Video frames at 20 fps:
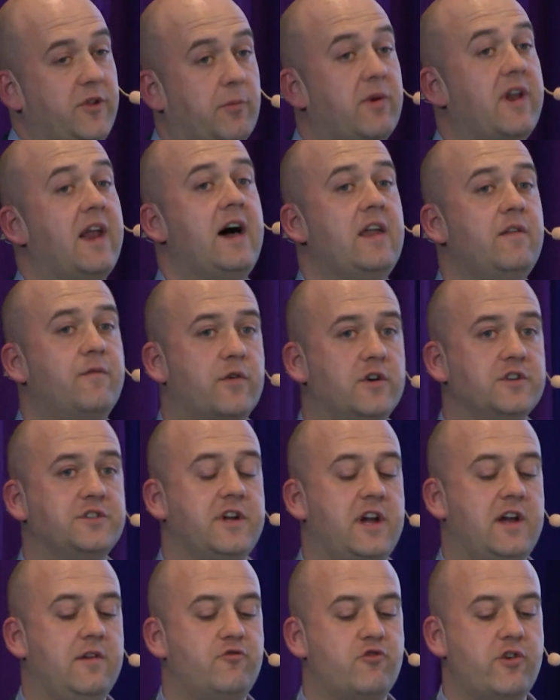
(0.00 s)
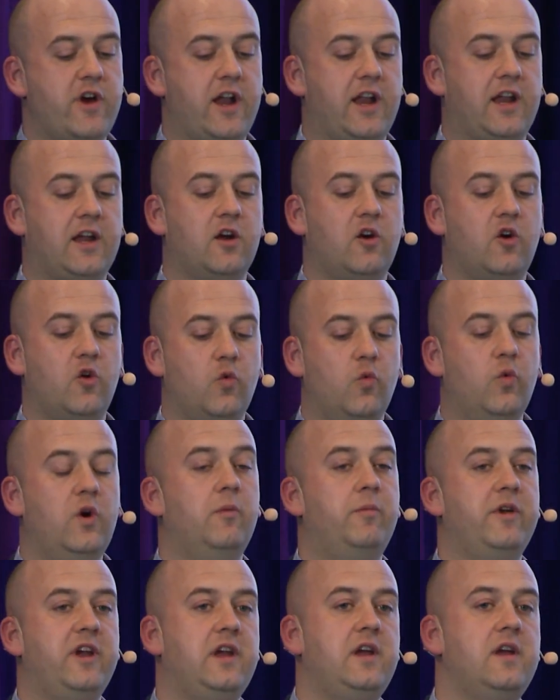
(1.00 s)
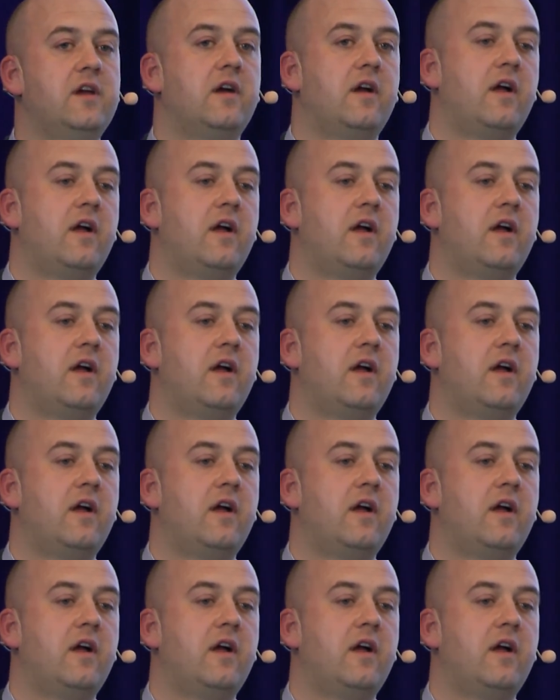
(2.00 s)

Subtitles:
planned first day of trading will be